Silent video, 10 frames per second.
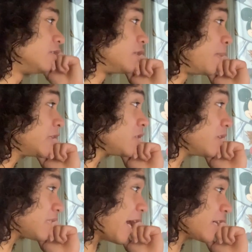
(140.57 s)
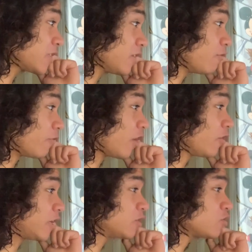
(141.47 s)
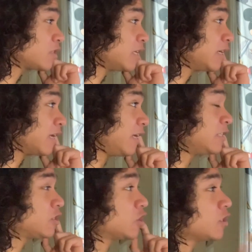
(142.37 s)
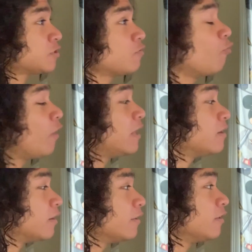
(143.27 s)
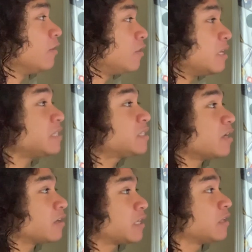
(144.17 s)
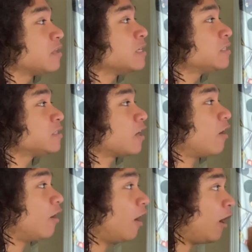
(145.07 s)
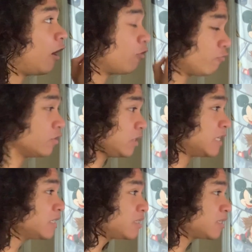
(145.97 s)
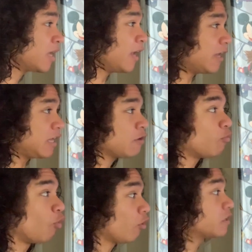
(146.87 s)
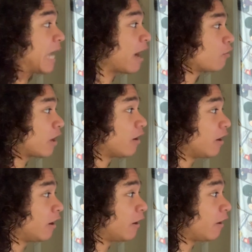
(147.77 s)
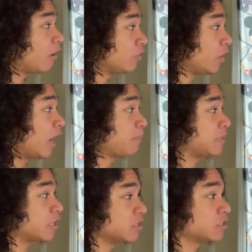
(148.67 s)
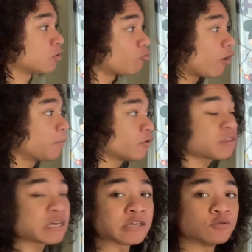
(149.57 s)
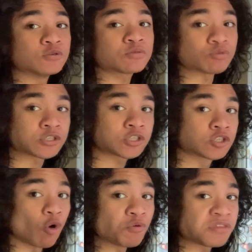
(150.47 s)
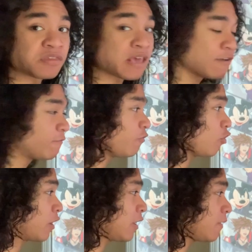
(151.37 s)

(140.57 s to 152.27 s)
Dimension is actually very interesting. It's just when this Achilles released, it wore down a lot because the rubber they used was so thin for it.